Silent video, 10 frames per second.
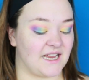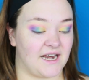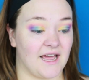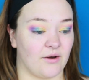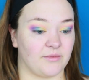
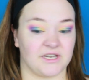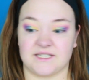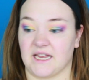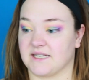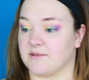And now I'm going
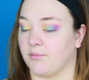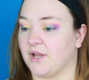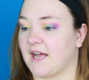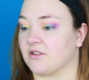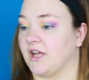to take some
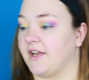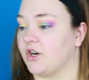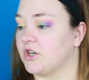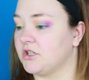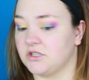black
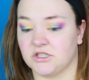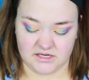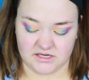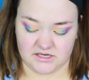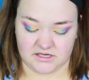liner,
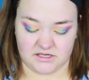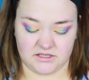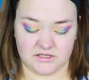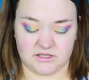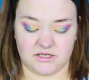
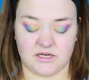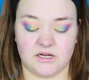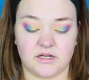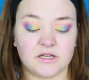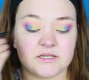and
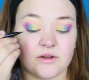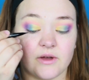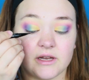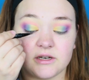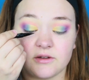let's go
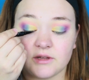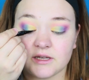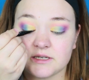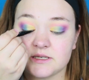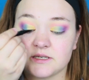ahead and do
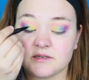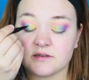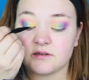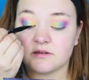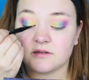this.
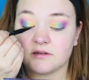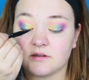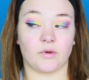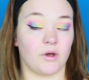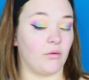
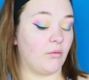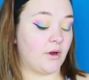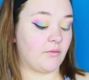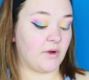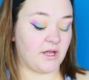Got
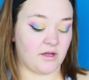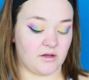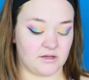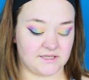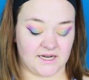one
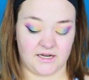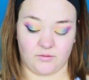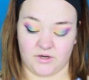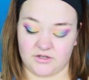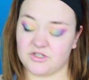wing, tiny
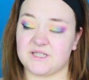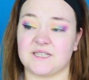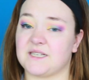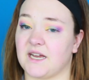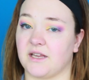one,
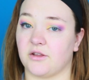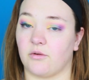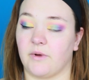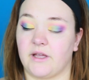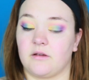just a tiny
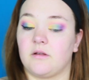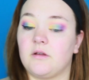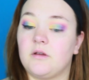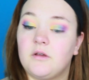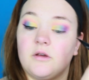little wing.
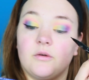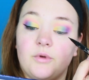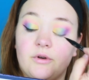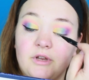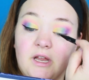
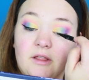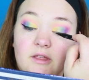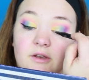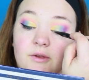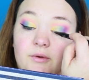We don't need
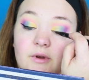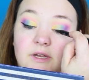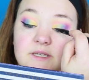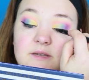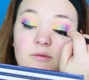anything too
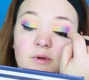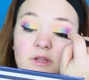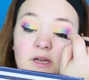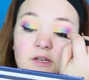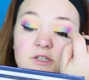crazy. We want
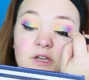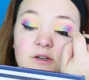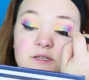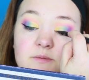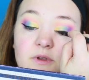the
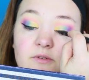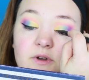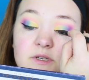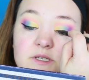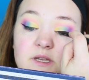eyeshadow to speak
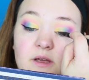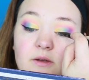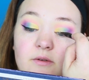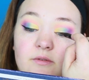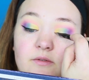for
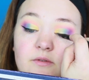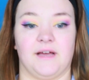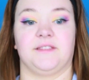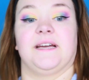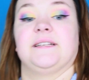itself.
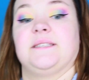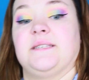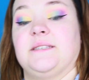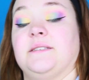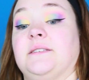Now
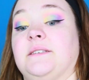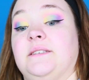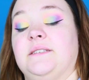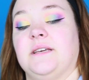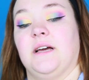that's
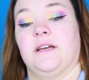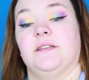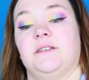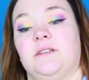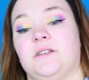
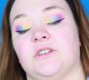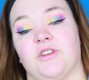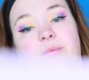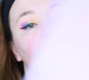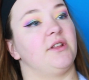done.
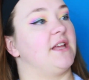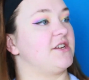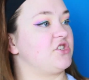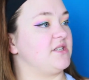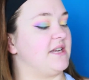Should I put on
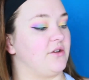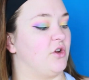lashes now?